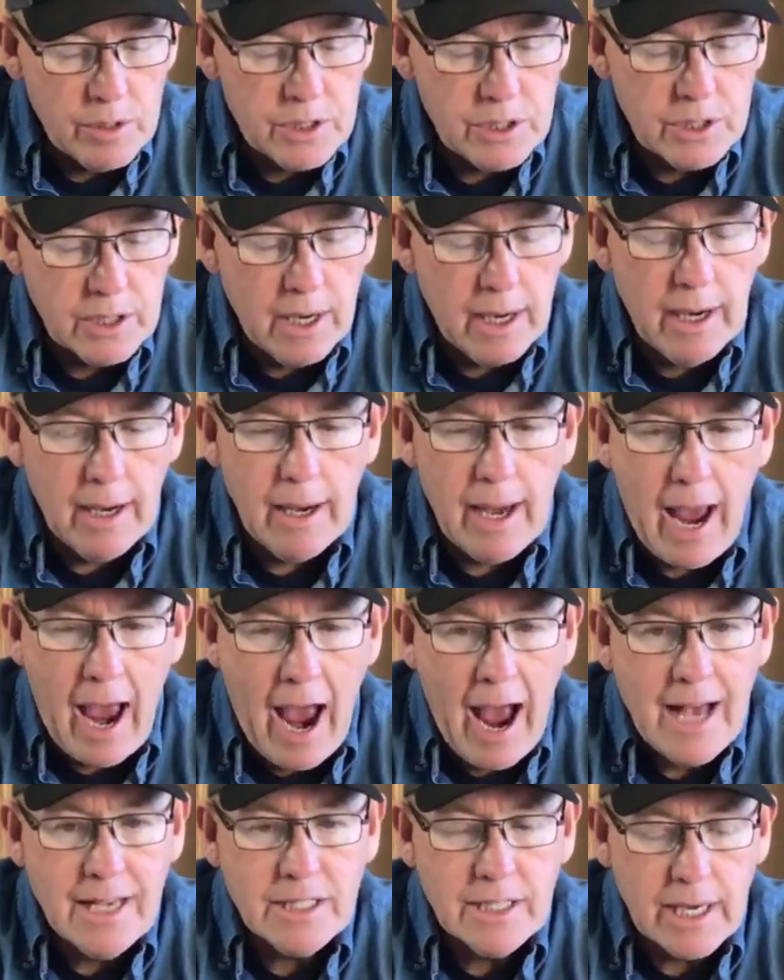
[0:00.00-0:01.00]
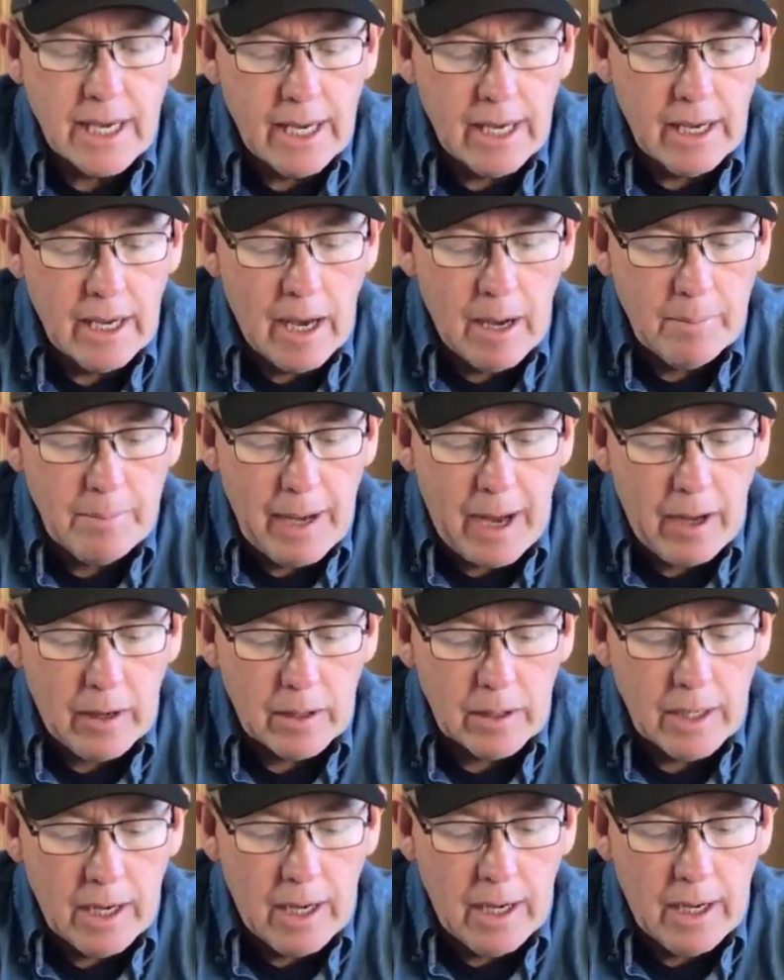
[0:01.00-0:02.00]
was uh, asking
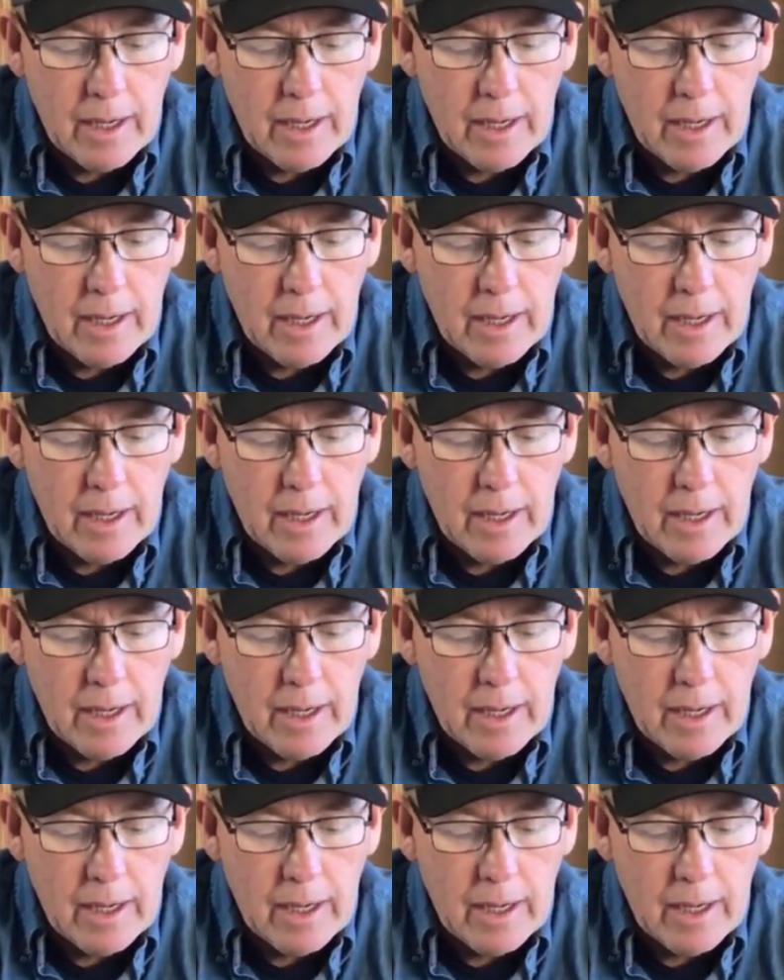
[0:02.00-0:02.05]
about.